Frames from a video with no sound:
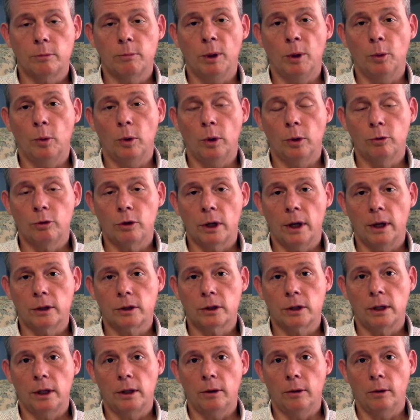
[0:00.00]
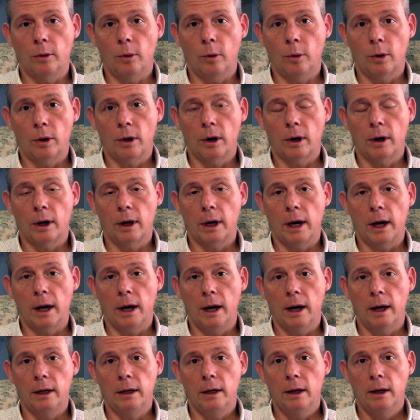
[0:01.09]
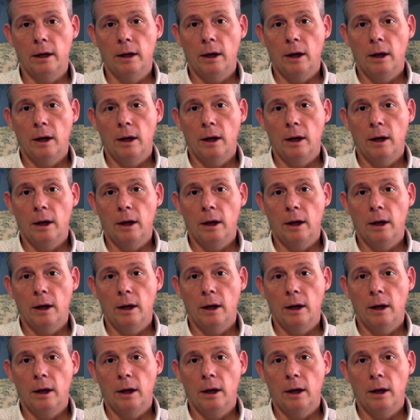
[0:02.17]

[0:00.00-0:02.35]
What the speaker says: but we'll trust in the Lord our God.